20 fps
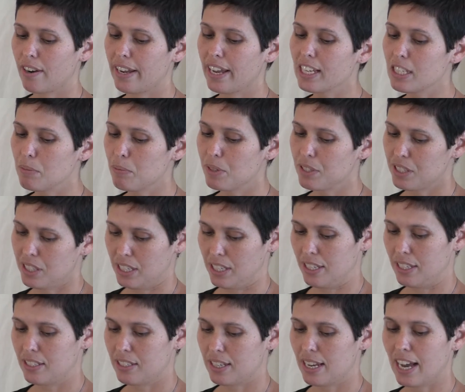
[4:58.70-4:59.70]
on
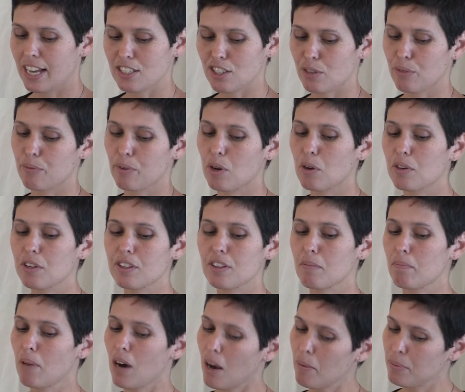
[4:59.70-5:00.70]
expertise has eroded
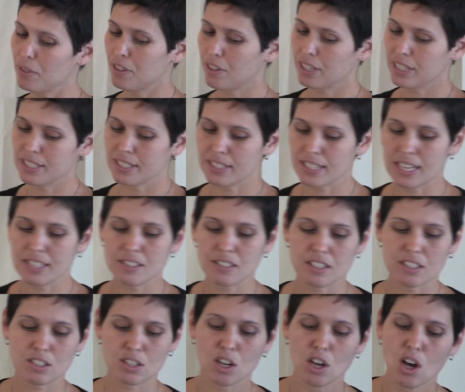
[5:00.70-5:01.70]
the popular
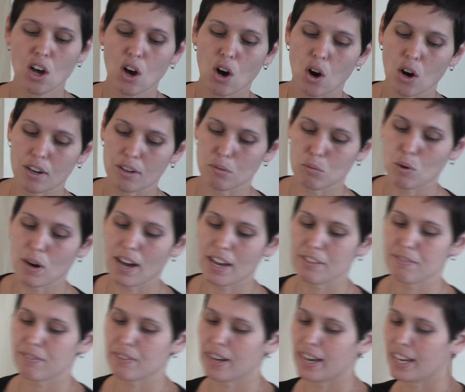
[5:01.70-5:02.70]
consensus on a
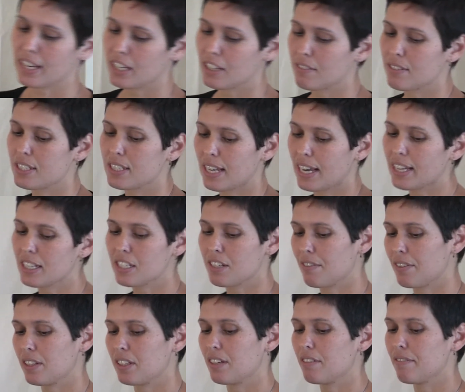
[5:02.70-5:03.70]
wide variety of
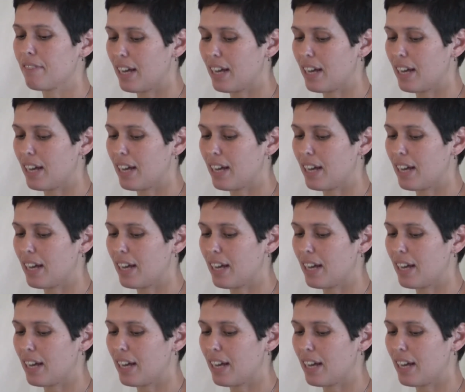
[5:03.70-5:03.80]
scientifically